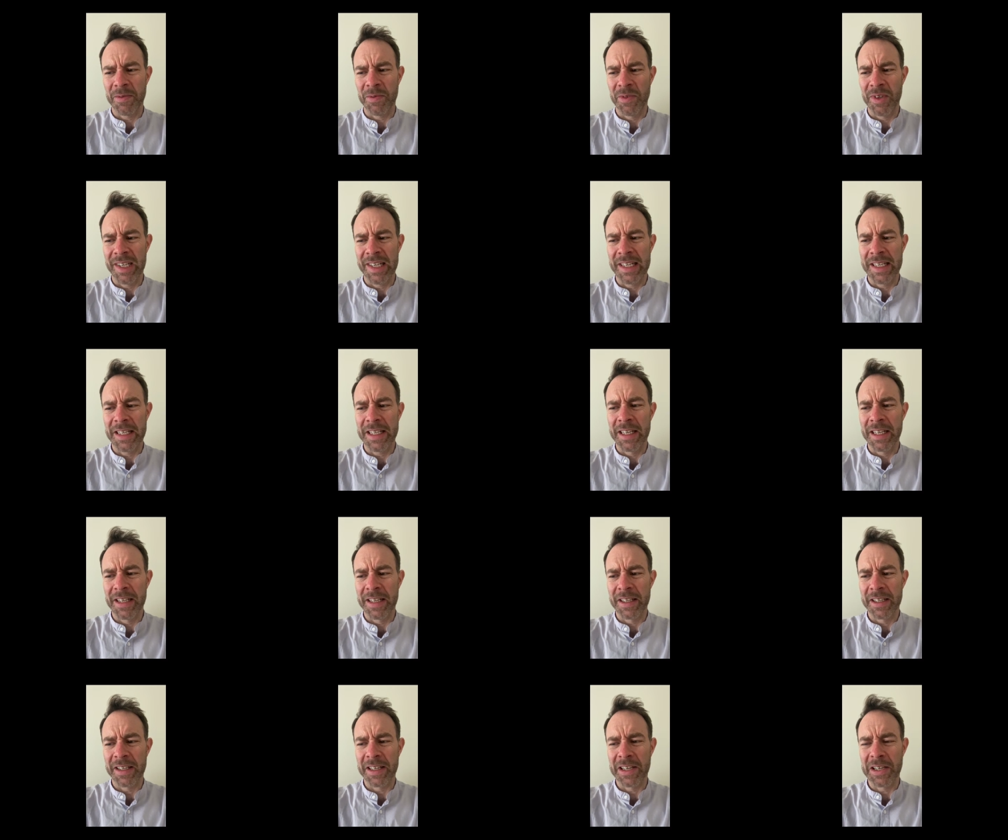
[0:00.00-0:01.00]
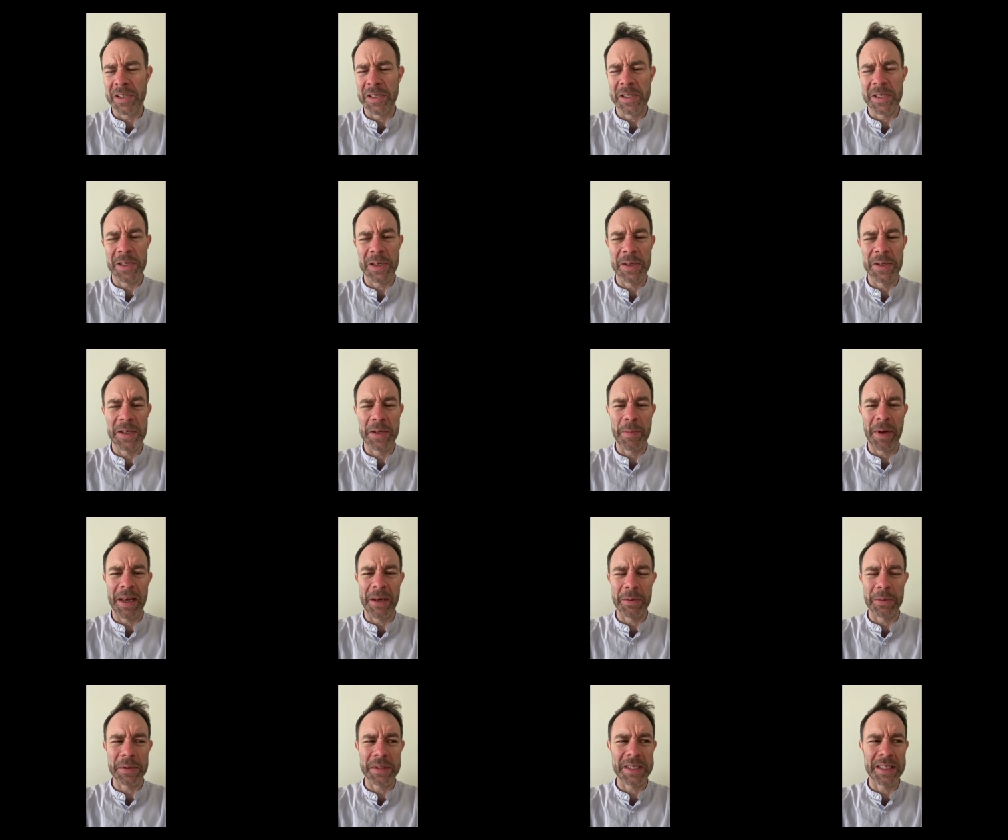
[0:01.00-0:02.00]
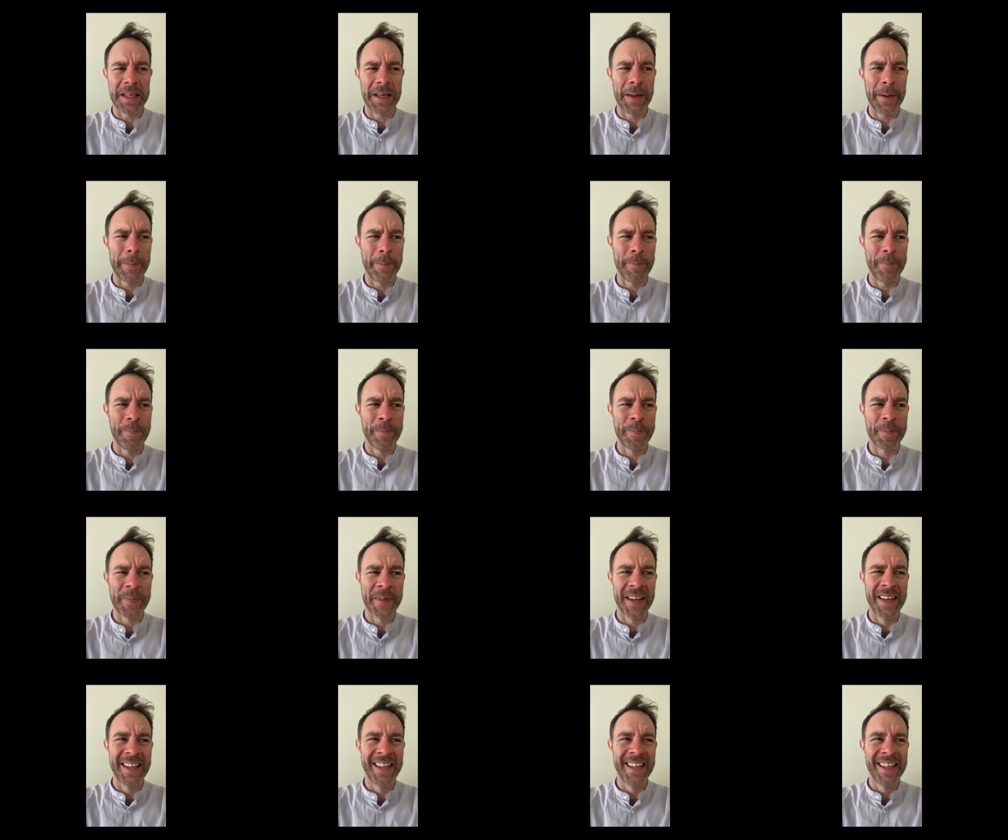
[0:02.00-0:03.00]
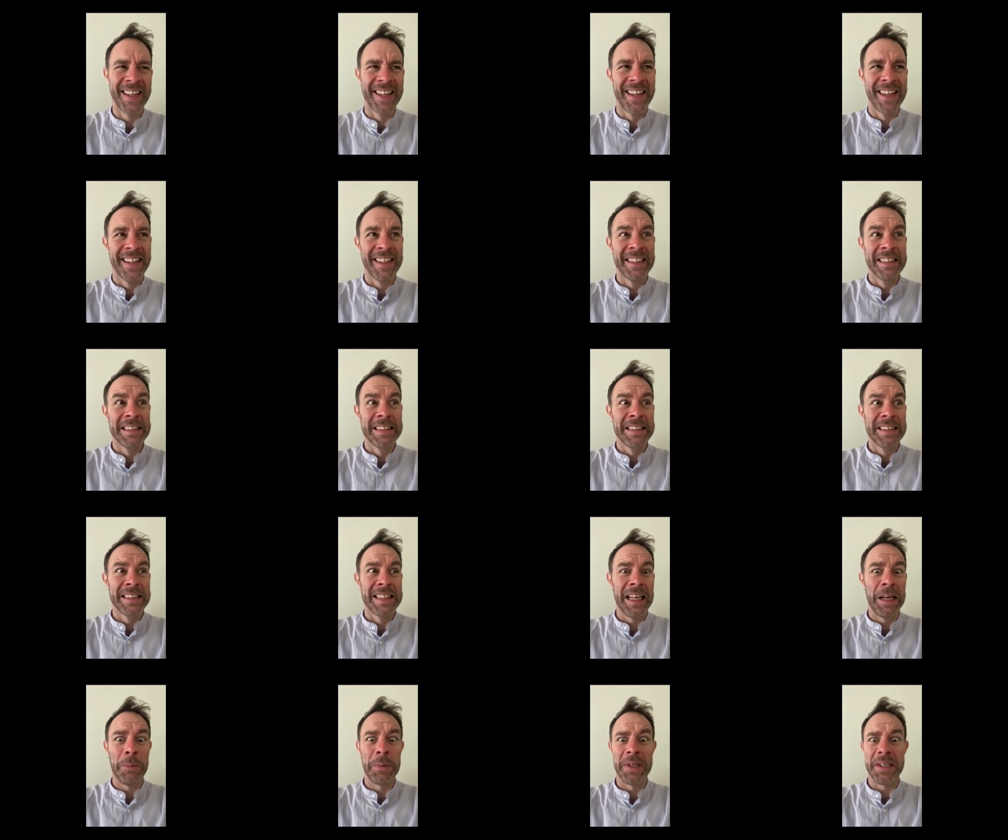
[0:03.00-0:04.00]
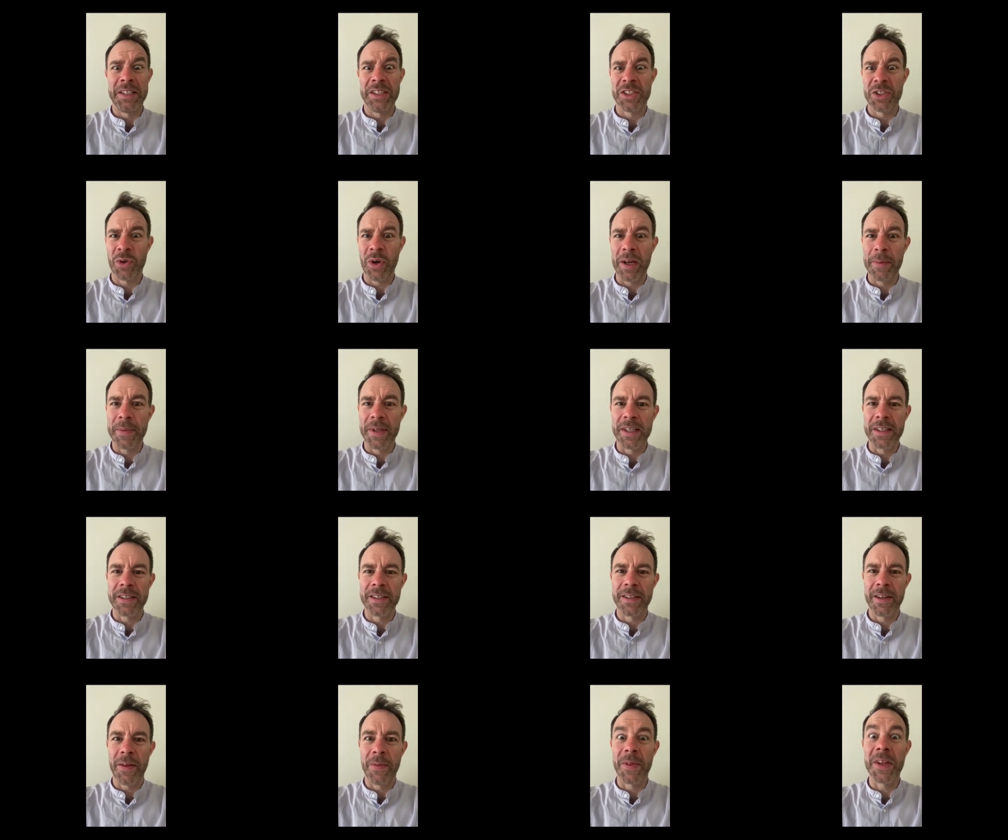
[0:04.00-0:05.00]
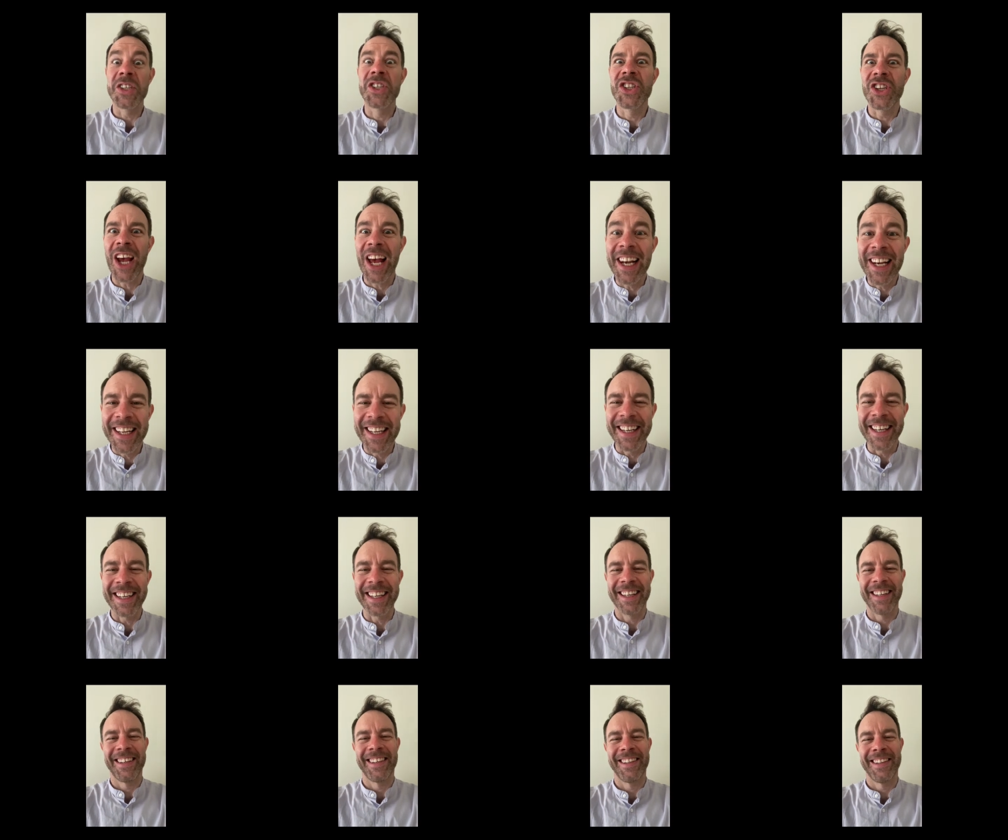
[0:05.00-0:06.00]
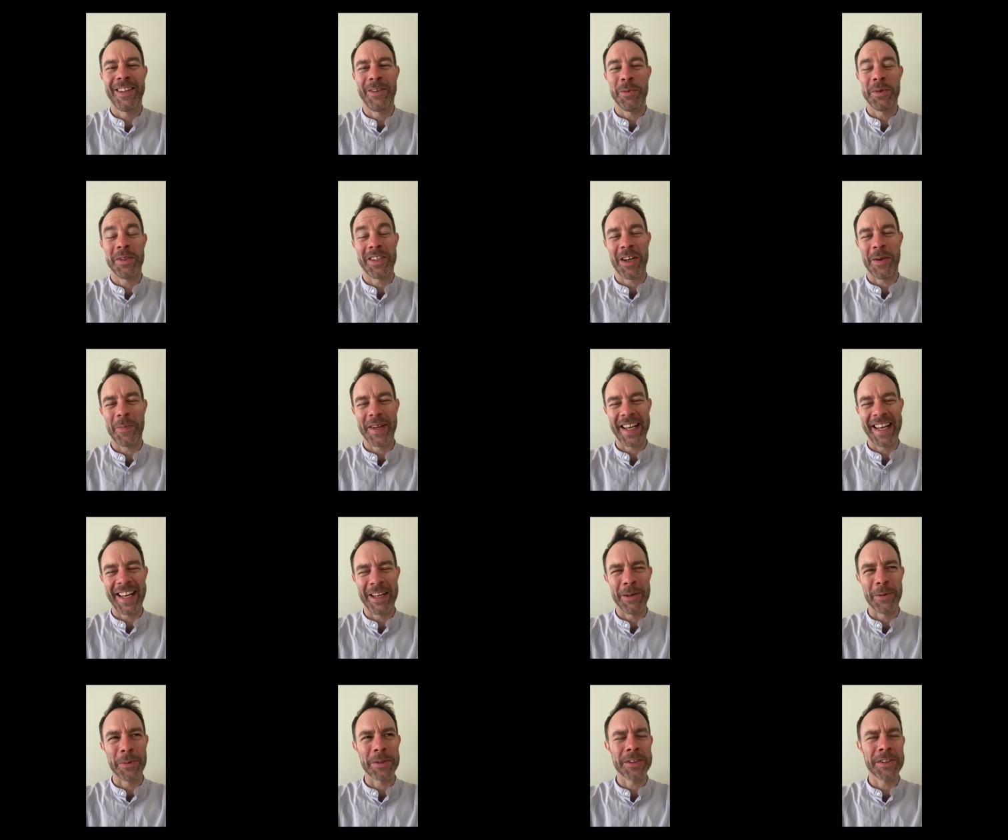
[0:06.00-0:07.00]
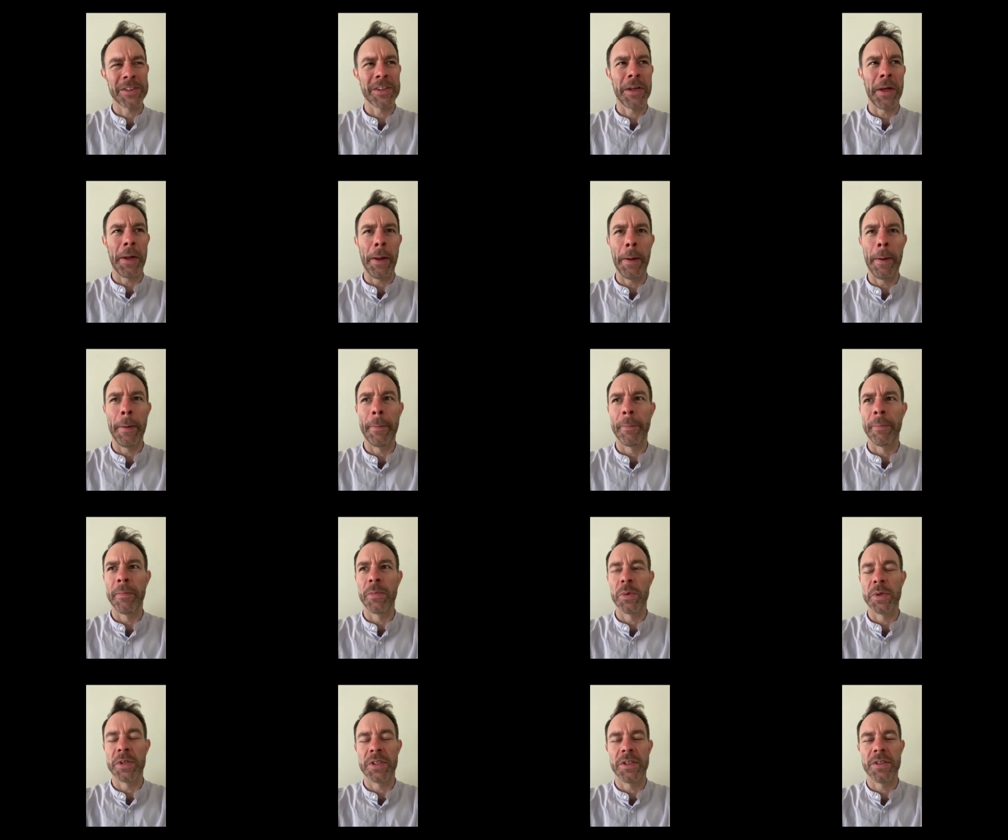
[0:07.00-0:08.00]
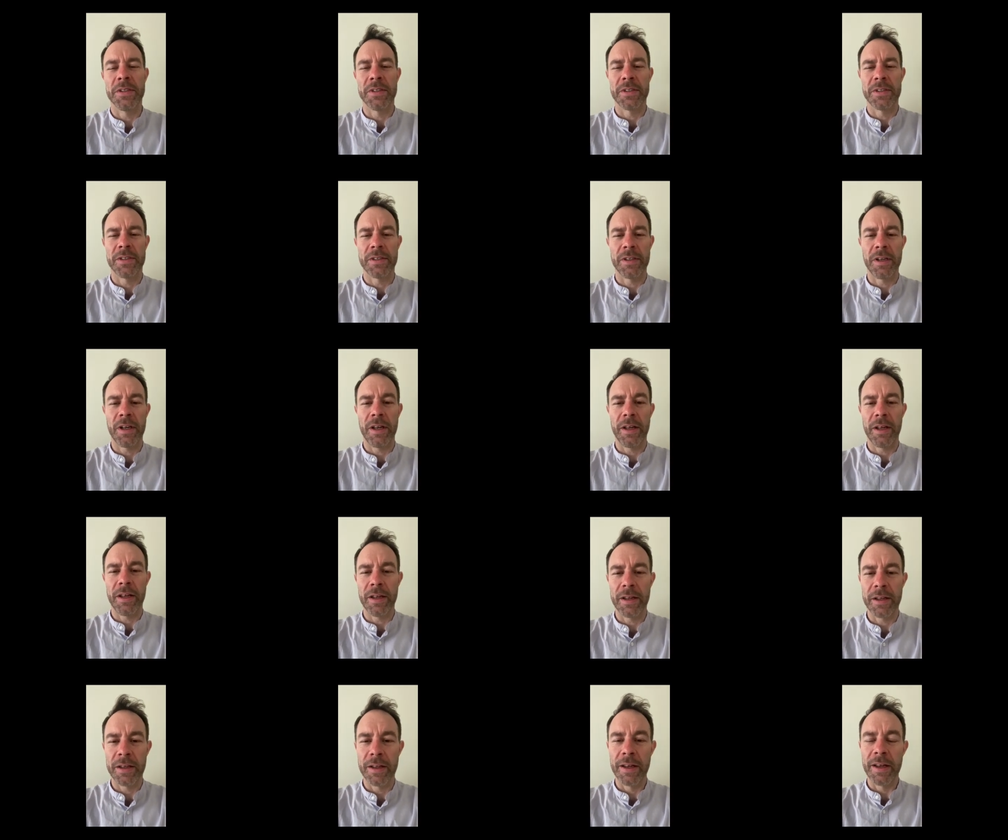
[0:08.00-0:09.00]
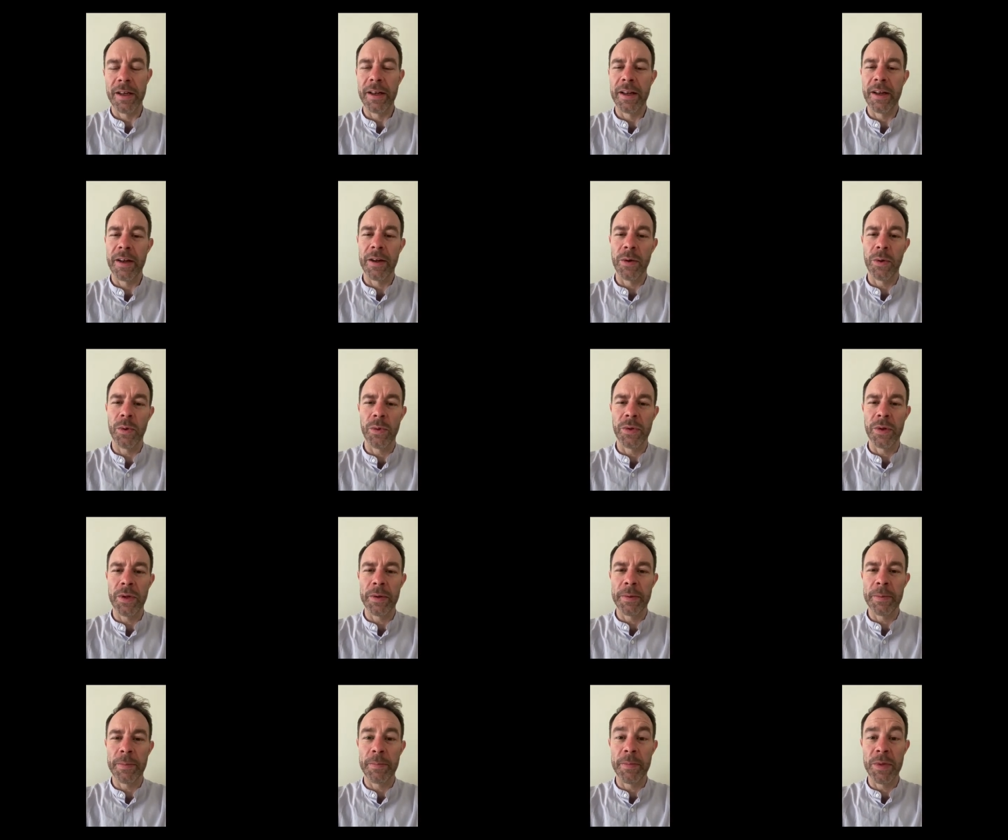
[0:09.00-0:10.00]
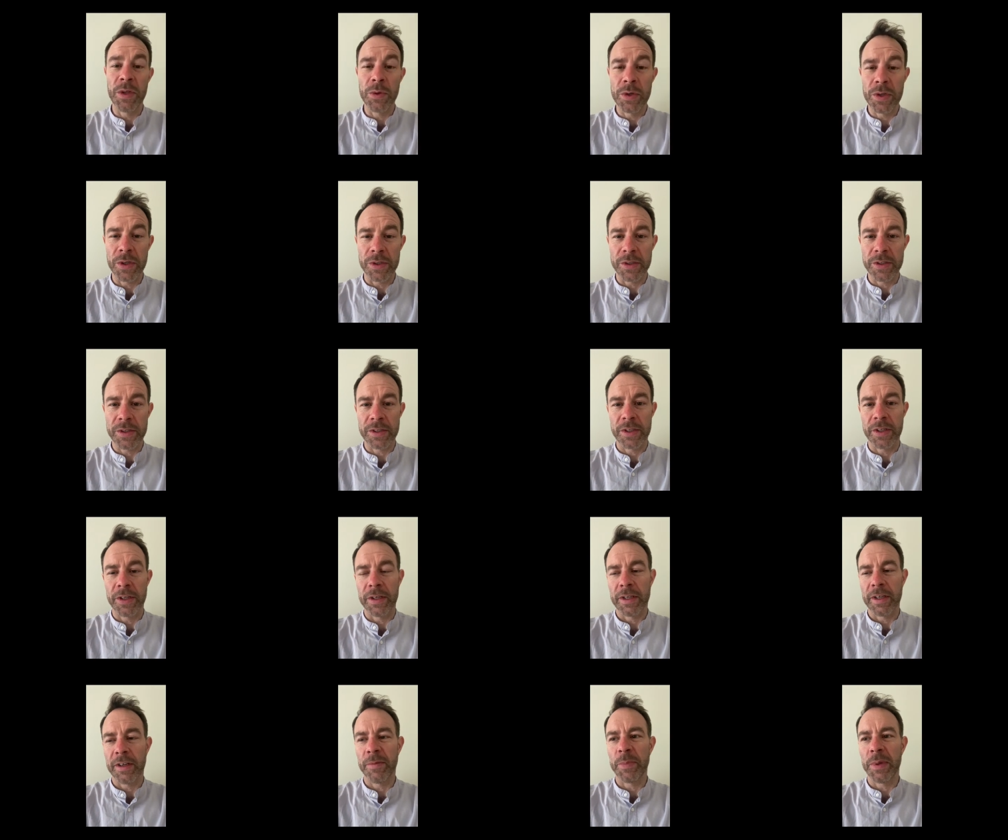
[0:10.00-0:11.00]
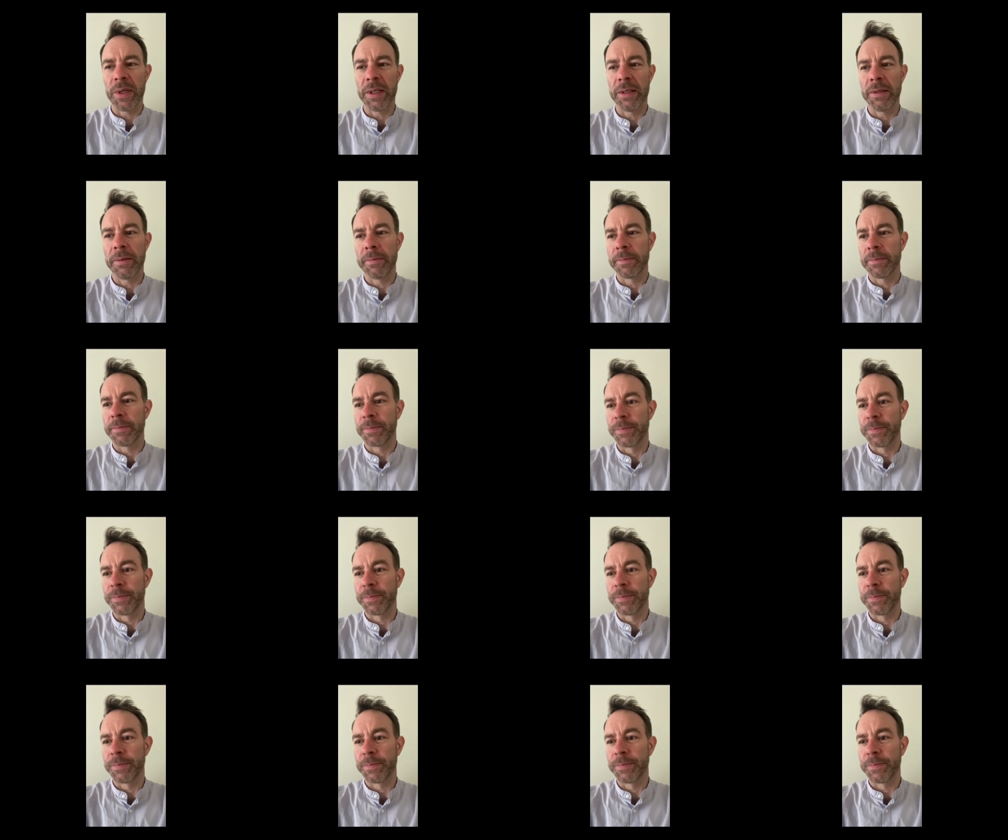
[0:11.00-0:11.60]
really concerned about um, how would I describe this? The jelly that was coming out, um, which is uh, all the mucus that I've been